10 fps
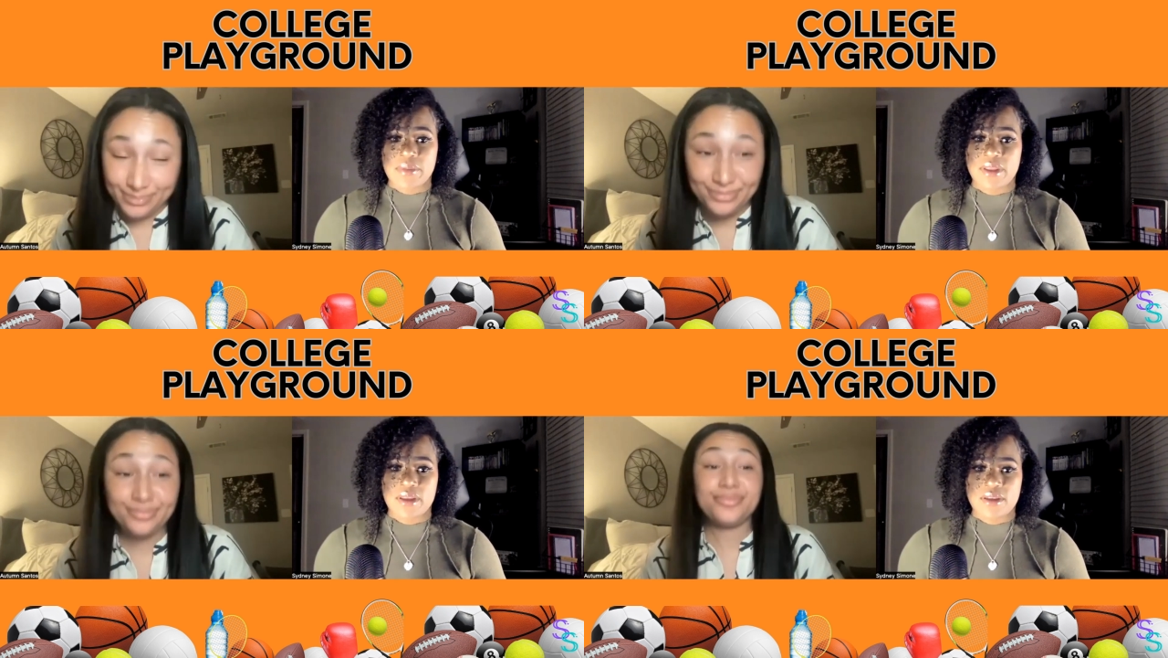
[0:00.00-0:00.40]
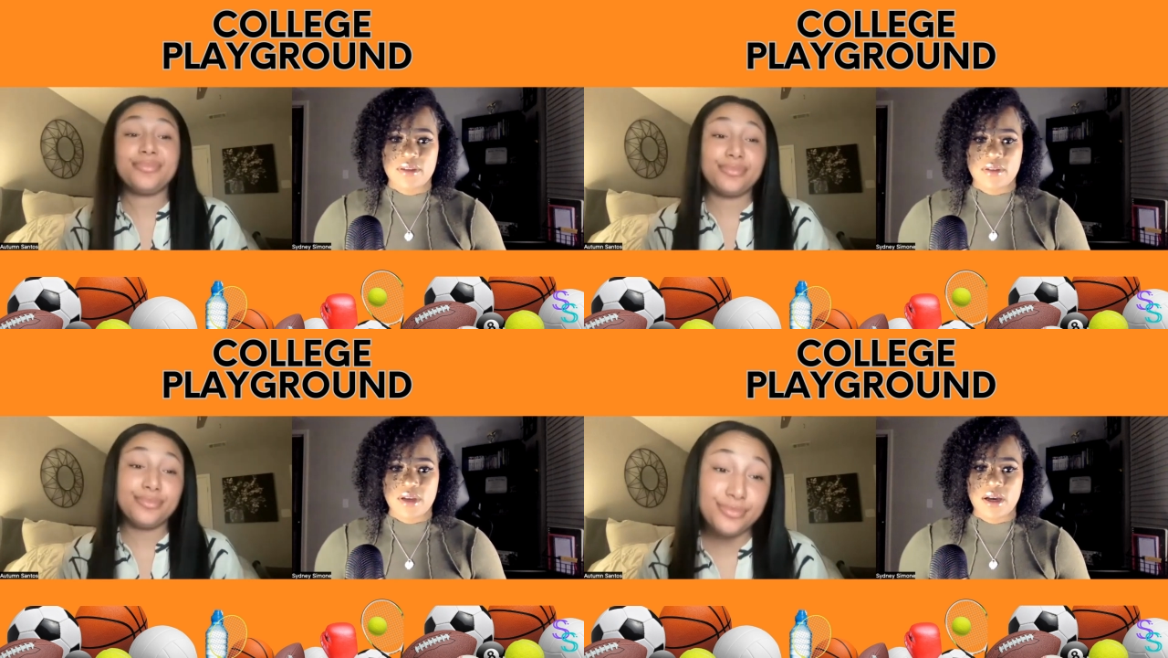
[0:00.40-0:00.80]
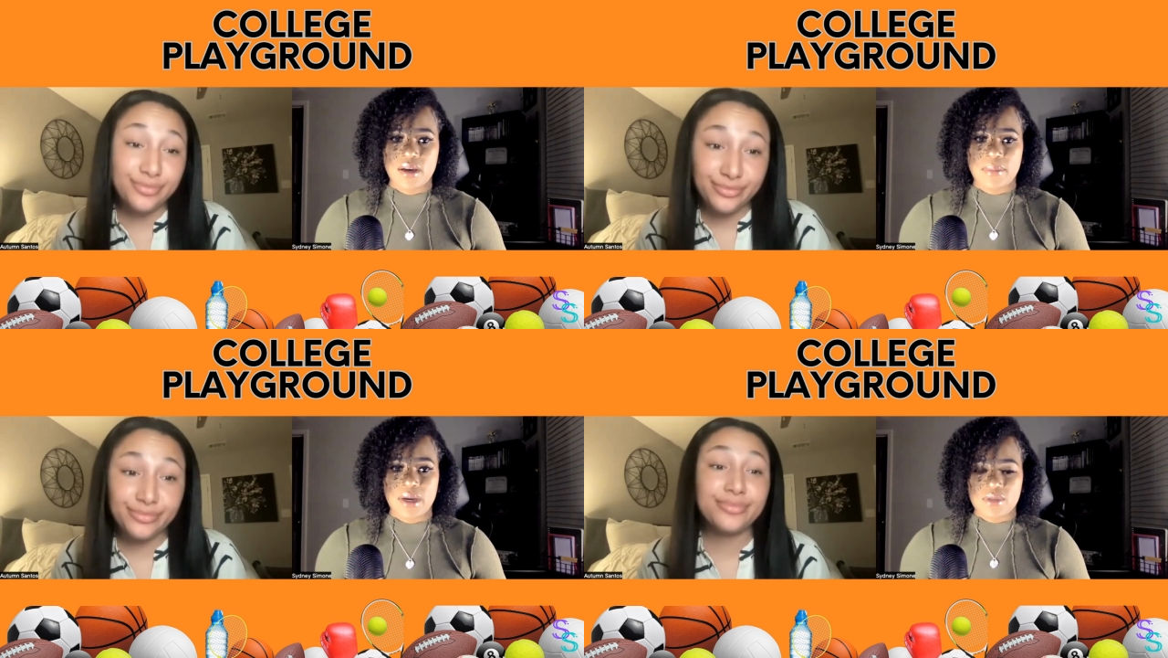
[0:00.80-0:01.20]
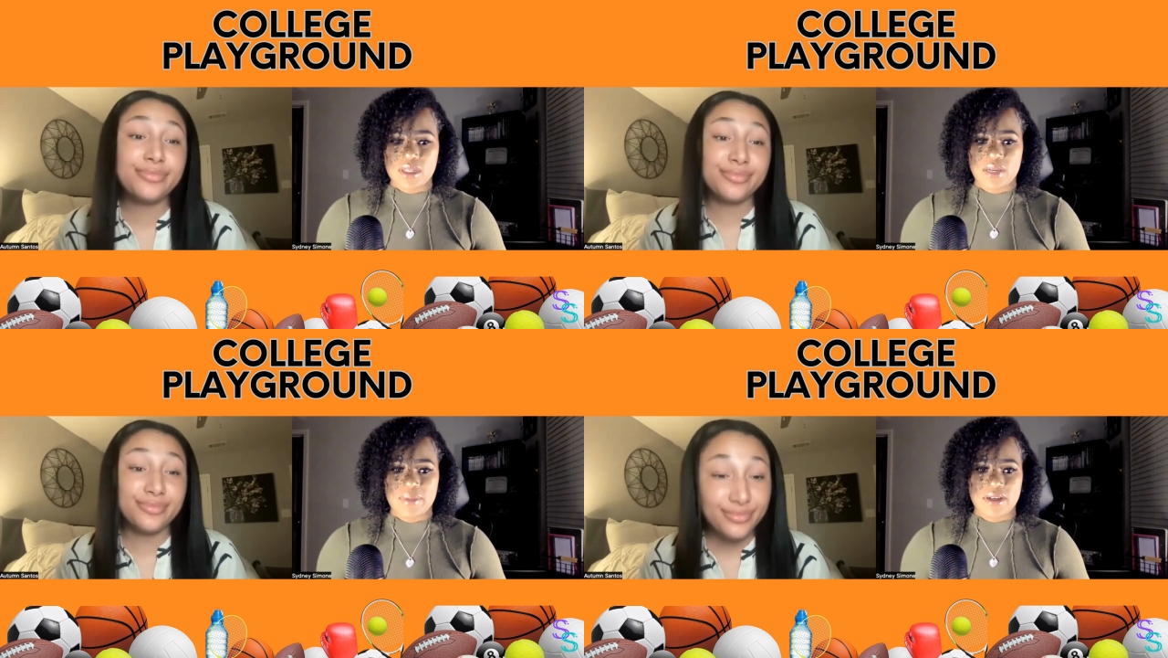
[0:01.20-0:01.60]
Speaker 1: and the, you know, the combine was
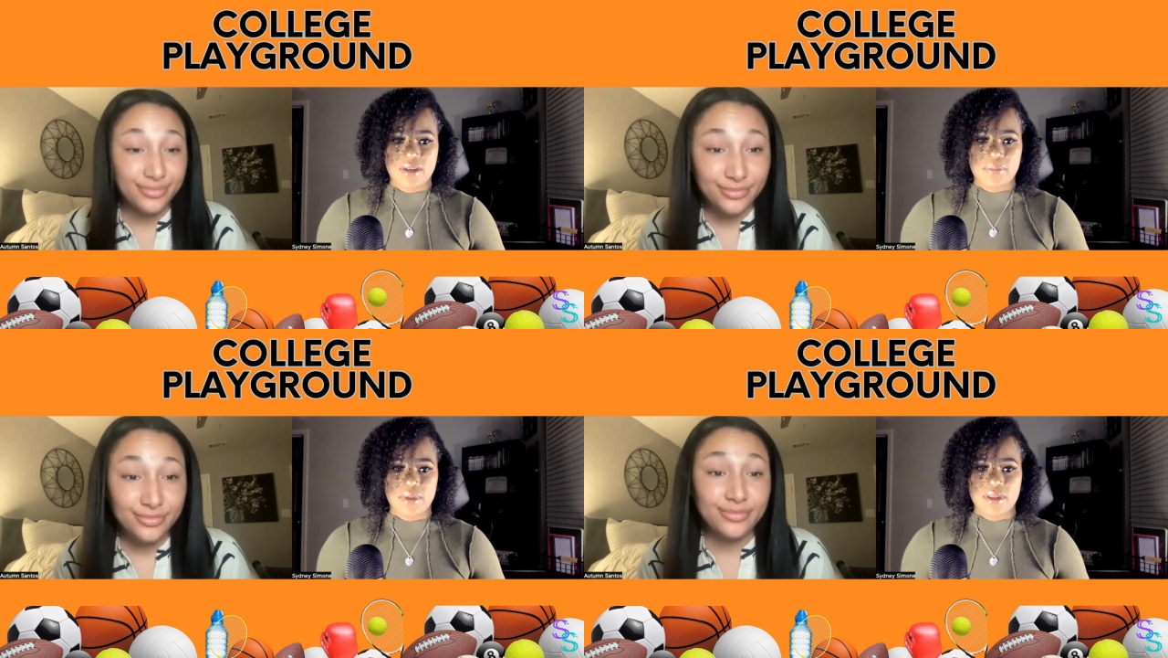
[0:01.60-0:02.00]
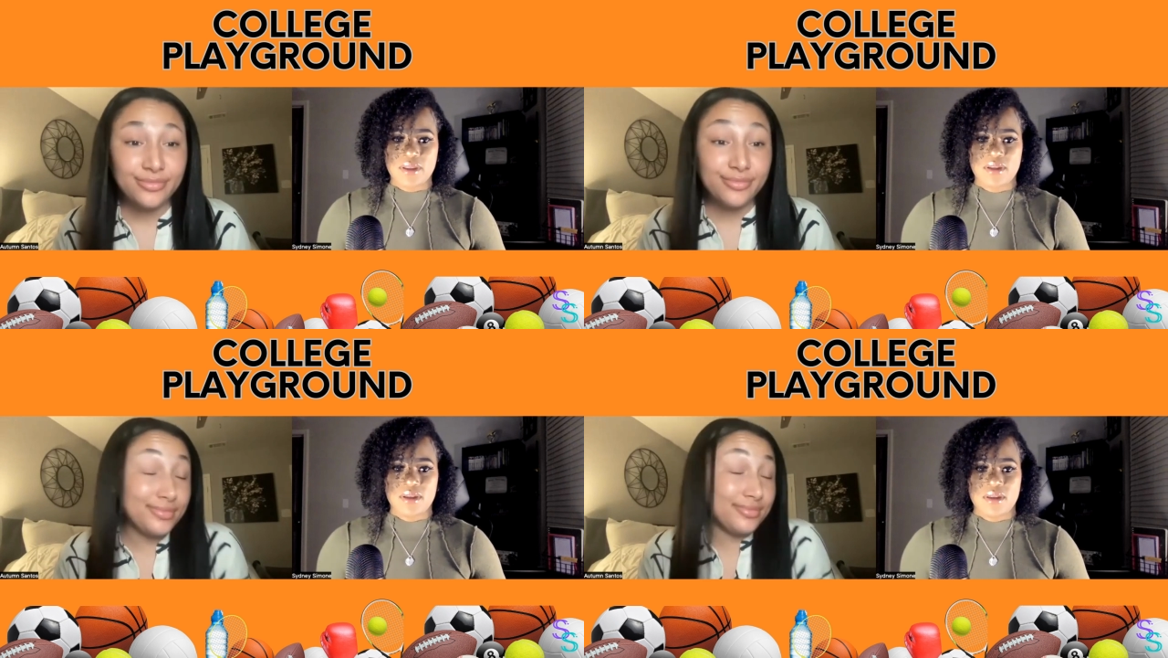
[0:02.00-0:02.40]
coming up, and